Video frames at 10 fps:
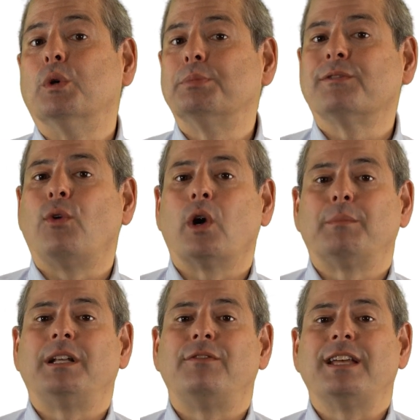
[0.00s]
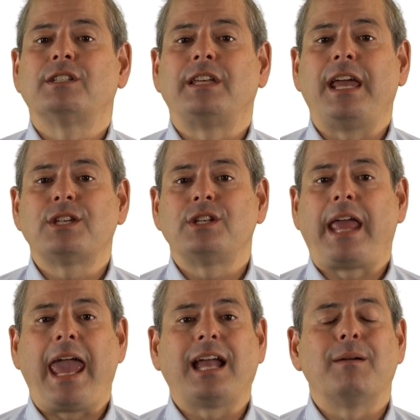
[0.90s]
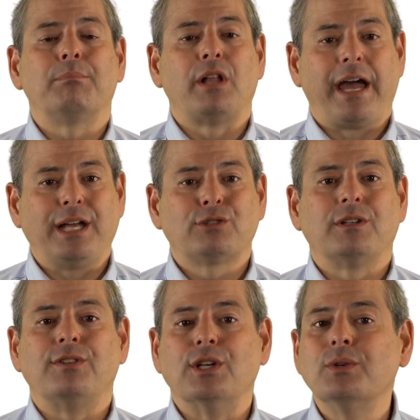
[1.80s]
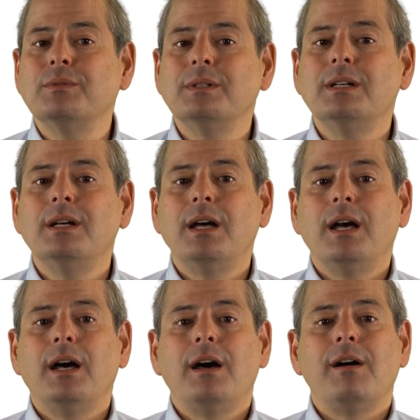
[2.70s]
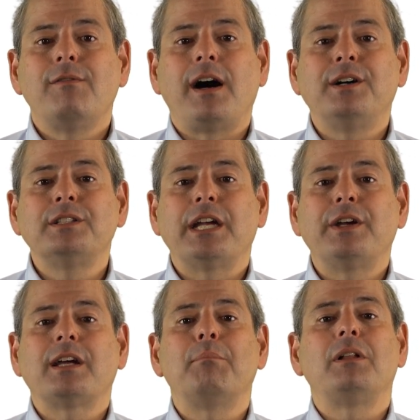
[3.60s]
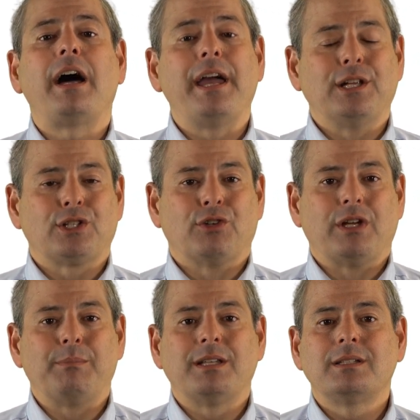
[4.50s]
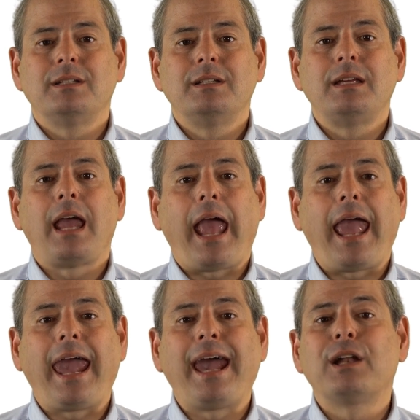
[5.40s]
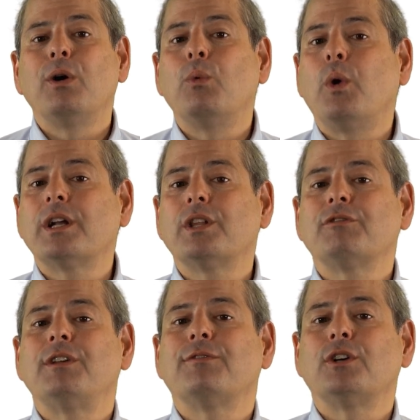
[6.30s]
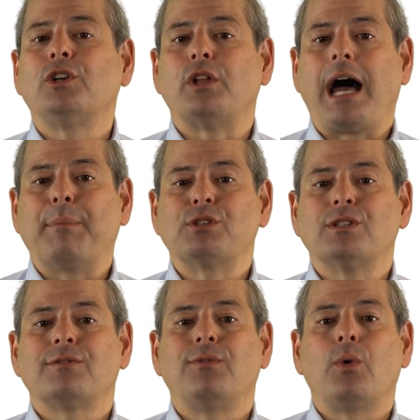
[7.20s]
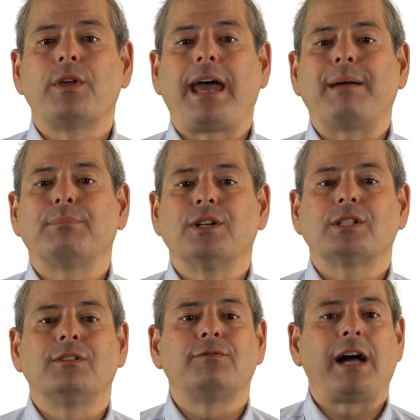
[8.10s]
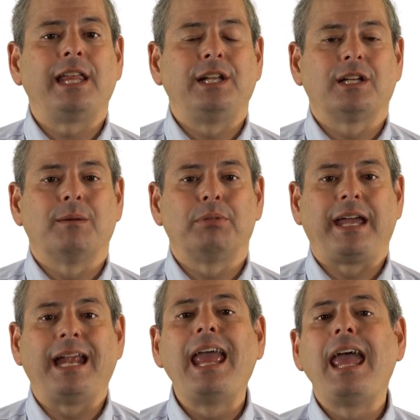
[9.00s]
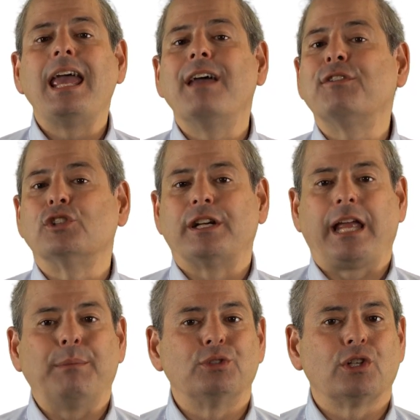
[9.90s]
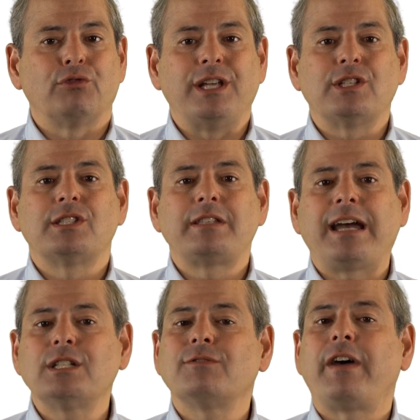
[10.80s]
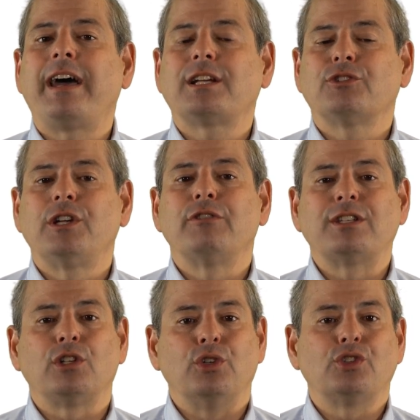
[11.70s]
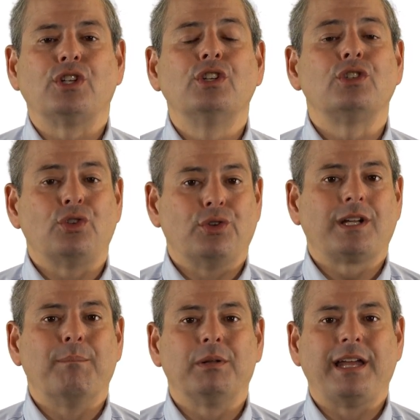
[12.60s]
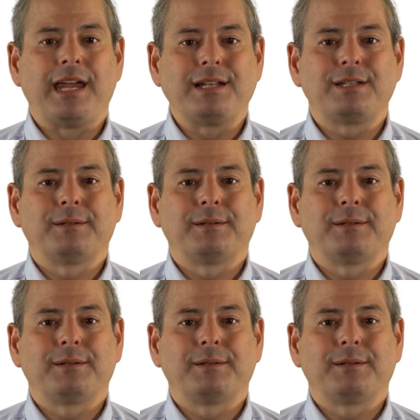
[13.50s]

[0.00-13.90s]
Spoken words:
will perform an investigation and compliance review, voluntary compliance agreements, and what are the referral options for that person filing the complaint if you're unable to reach a satisfactory resolution to the complaint.